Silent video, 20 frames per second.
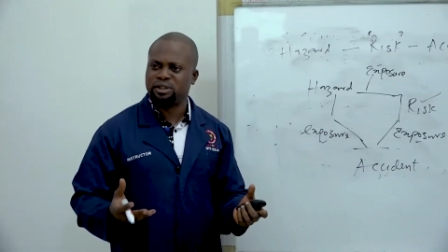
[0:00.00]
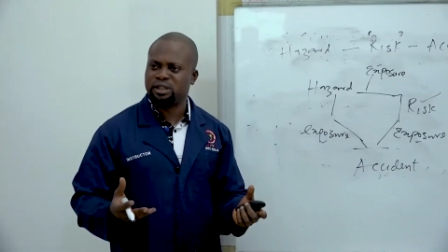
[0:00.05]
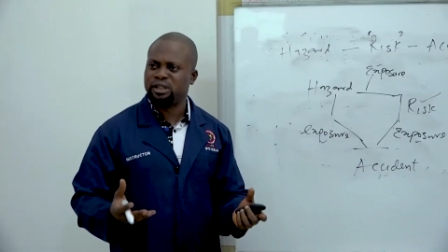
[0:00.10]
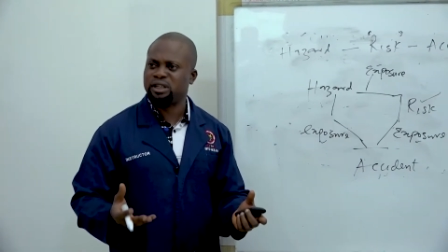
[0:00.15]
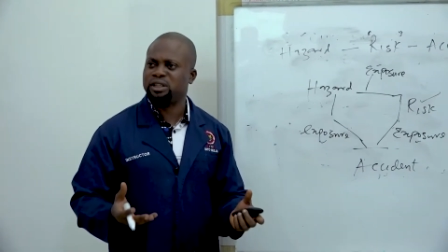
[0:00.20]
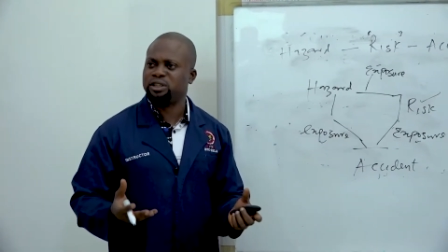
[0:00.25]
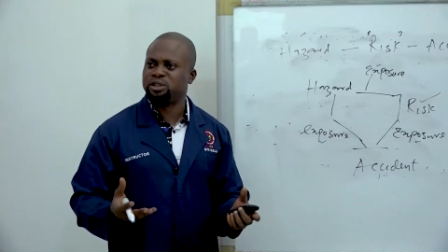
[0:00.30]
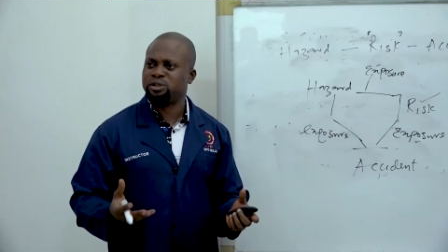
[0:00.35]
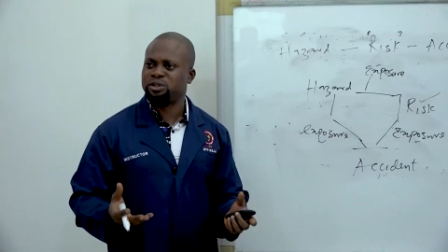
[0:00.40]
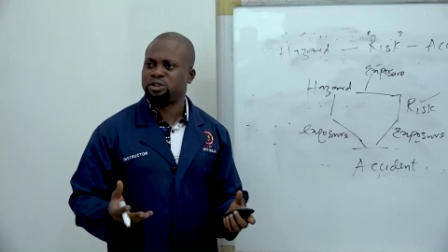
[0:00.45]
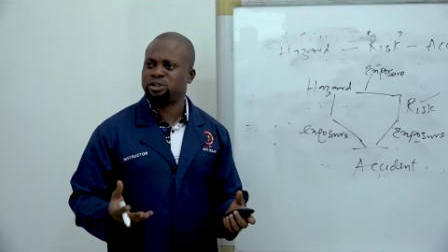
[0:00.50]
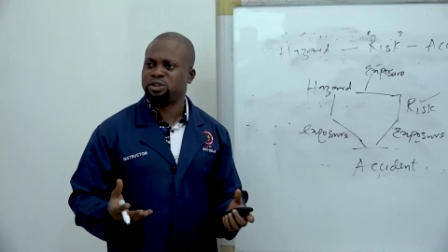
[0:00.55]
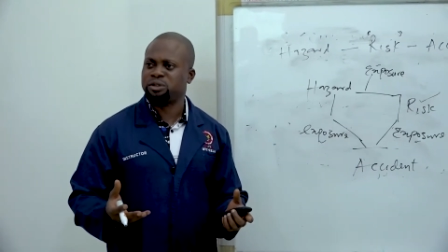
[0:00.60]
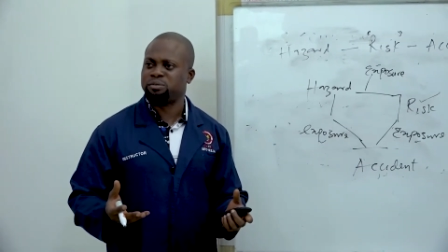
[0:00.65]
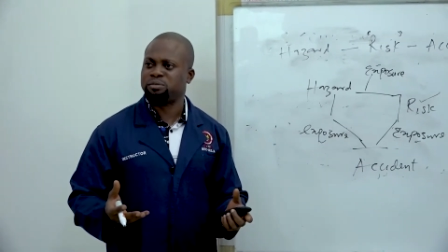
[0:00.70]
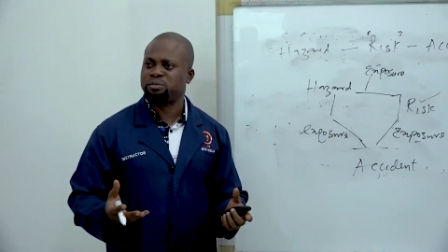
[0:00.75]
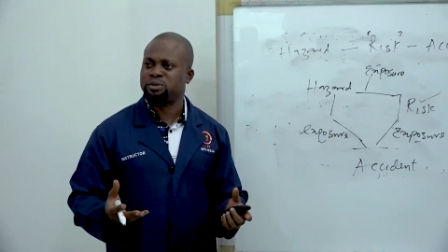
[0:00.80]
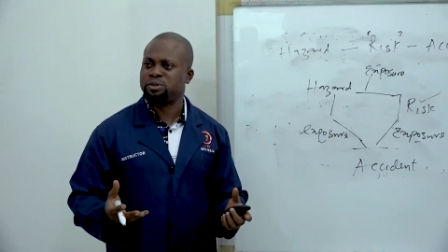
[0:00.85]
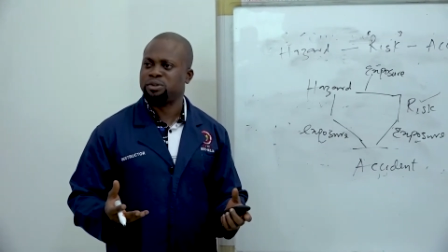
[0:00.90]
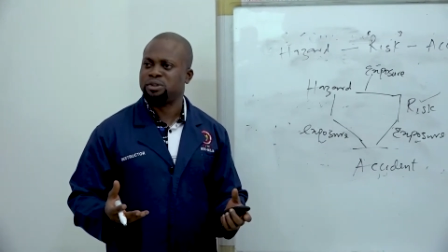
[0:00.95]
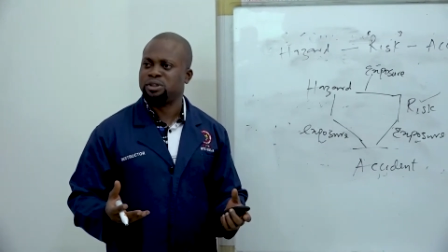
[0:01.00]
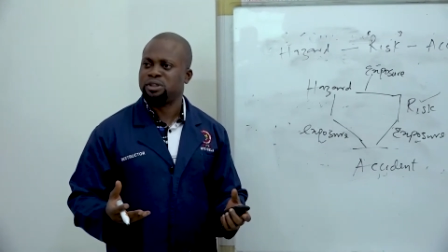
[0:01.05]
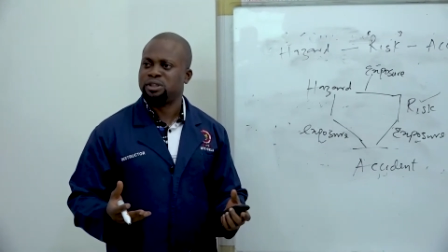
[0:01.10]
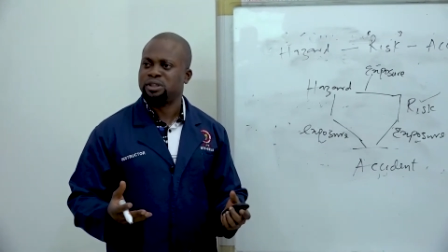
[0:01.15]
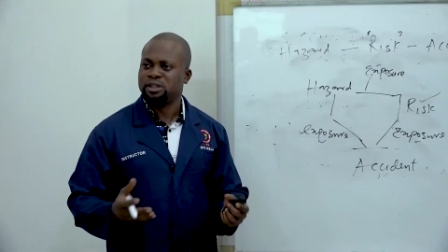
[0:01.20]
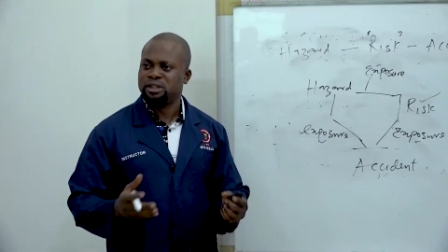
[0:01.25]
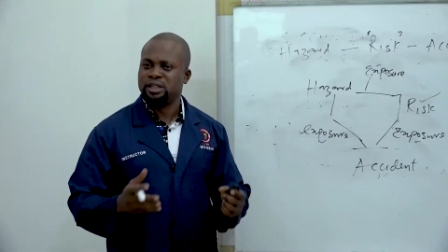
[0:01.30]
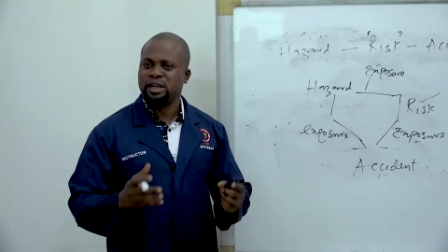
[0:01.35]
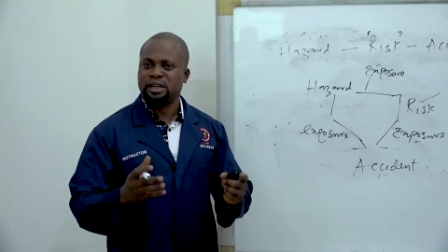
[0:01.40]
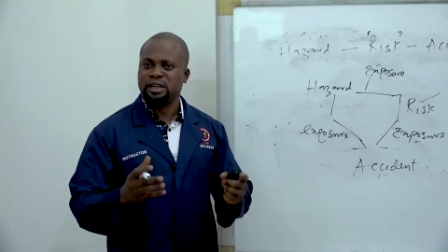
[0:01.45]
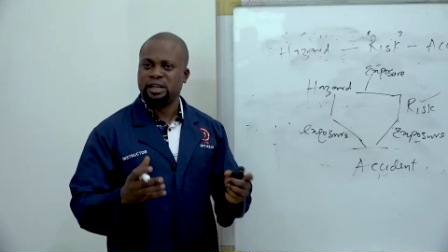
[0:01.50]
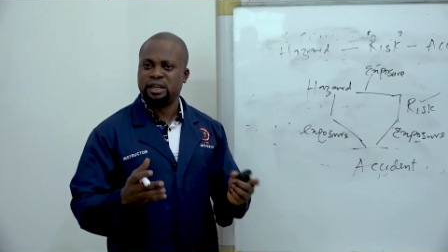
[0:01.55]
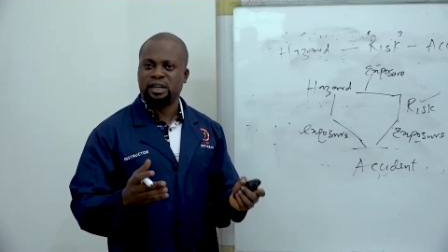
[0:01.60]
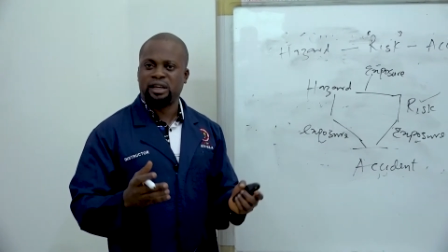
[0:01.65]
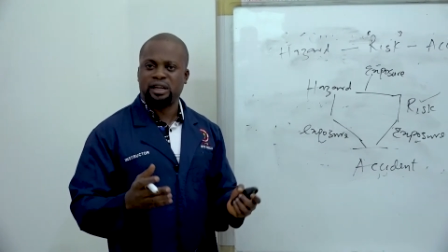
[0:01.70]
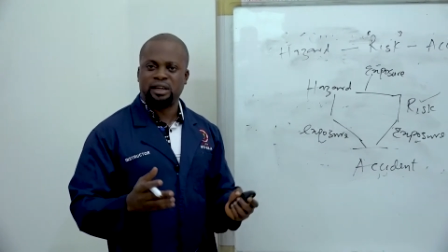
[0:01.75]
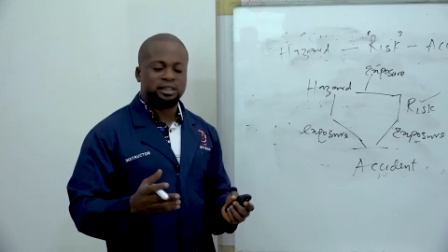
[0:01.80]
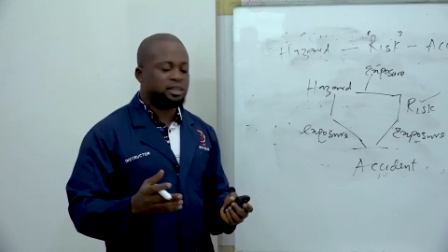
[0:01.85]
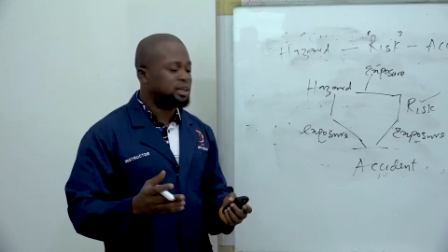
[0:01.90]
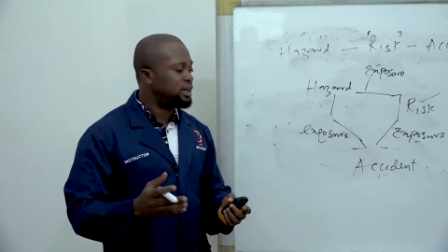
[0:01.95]
relationship? The
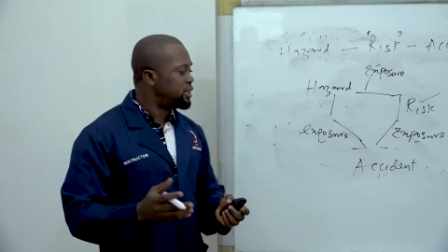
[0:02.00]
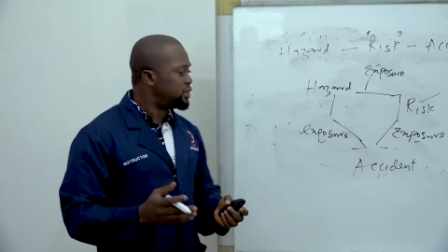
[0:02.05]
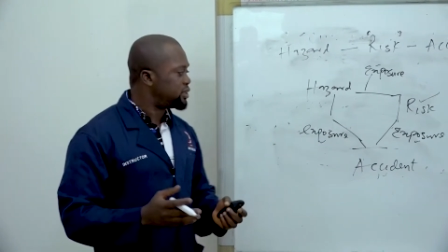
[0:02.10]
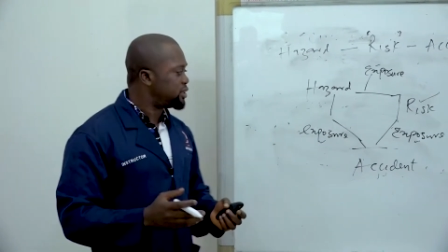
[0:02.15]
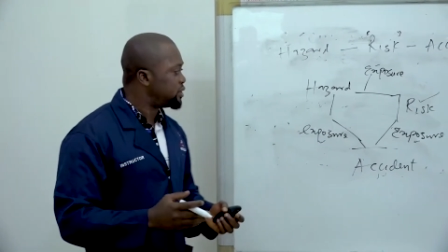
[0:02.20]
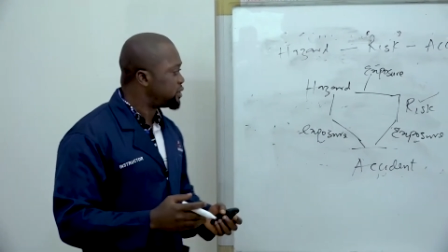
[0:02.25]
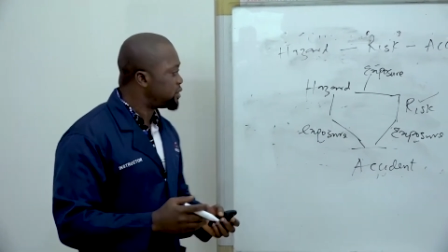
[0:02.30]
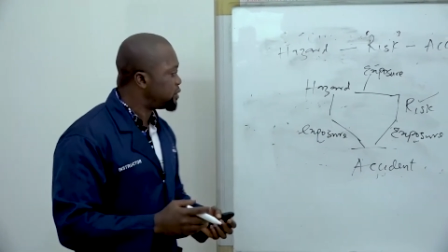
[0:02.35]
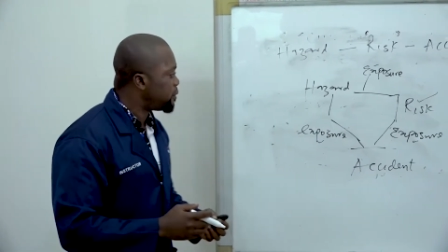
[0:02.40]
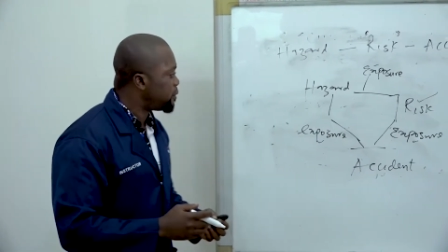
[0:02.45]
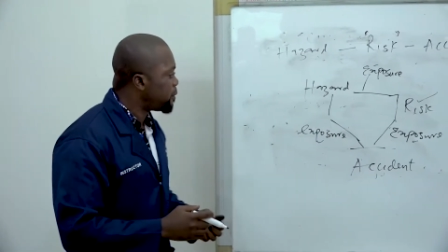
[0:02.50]
analysis.